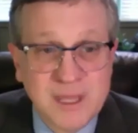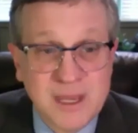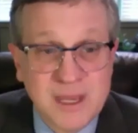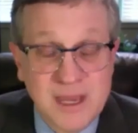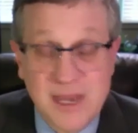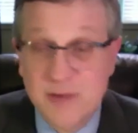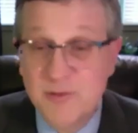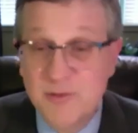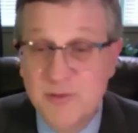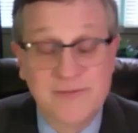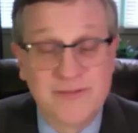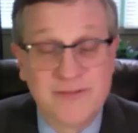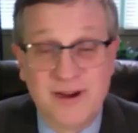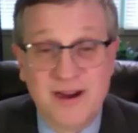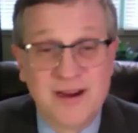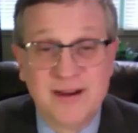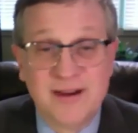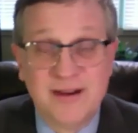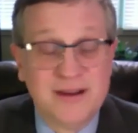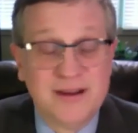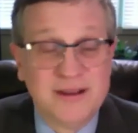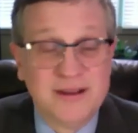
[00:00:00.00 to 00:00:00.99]
It went
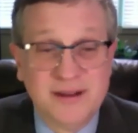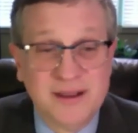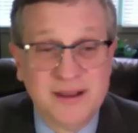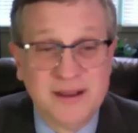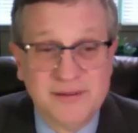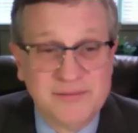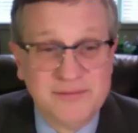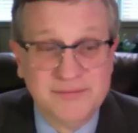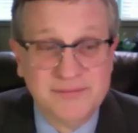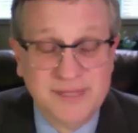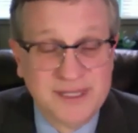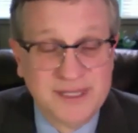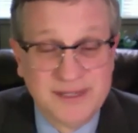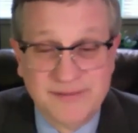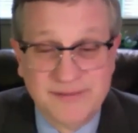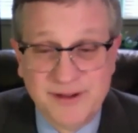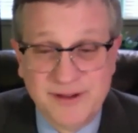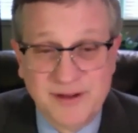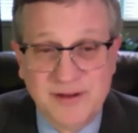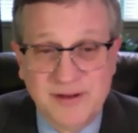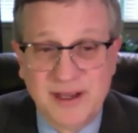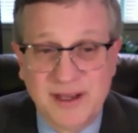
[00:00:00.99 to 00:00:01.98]
fine. It
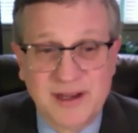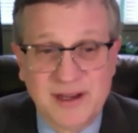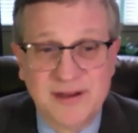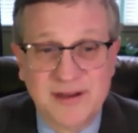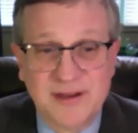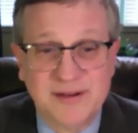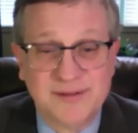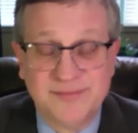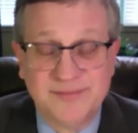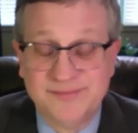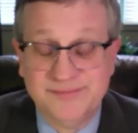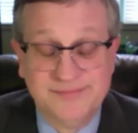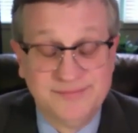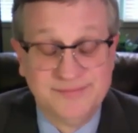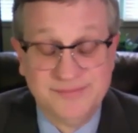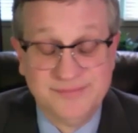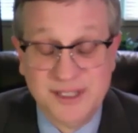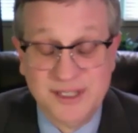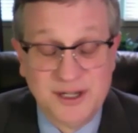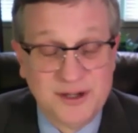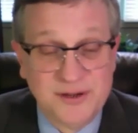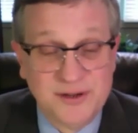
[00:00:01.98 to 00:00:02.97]
felt like
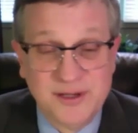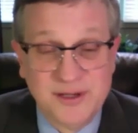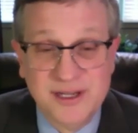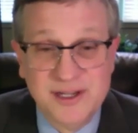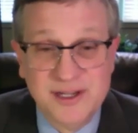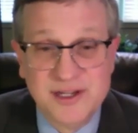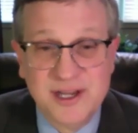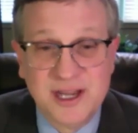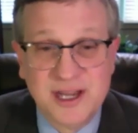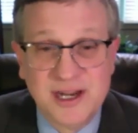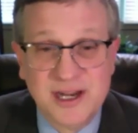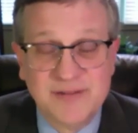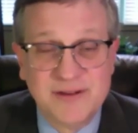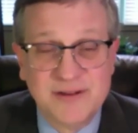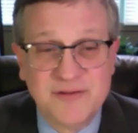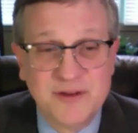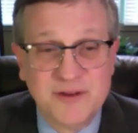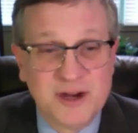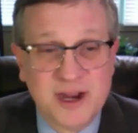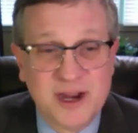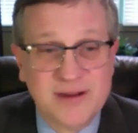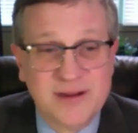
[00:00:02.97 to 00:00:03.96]
any shot I've
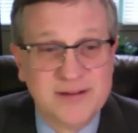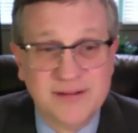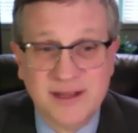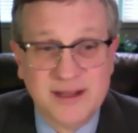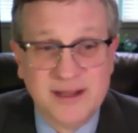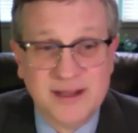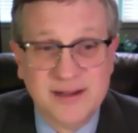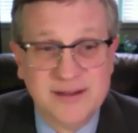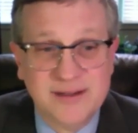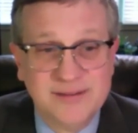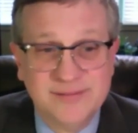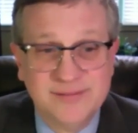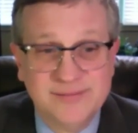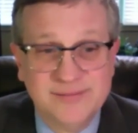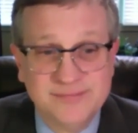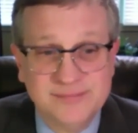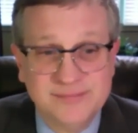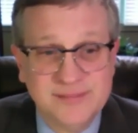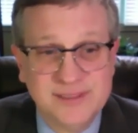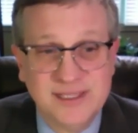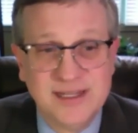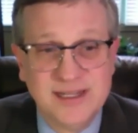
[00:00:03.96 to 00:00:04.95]
ever gotten. I
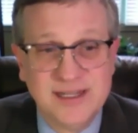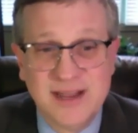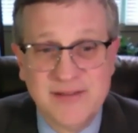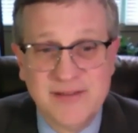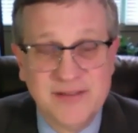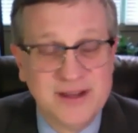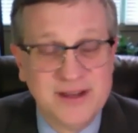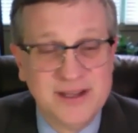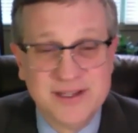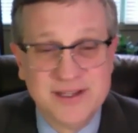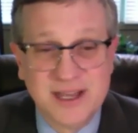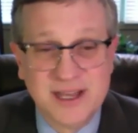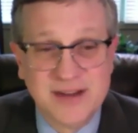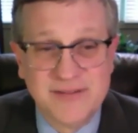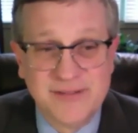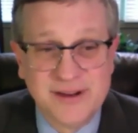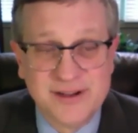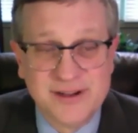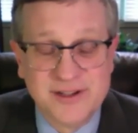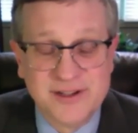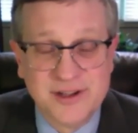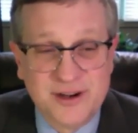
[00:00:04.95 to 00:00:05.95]
didn't have any side
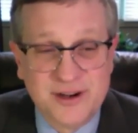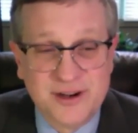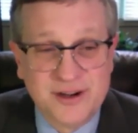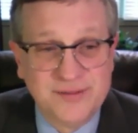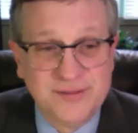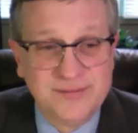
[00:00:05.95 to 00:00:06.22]
effects at all.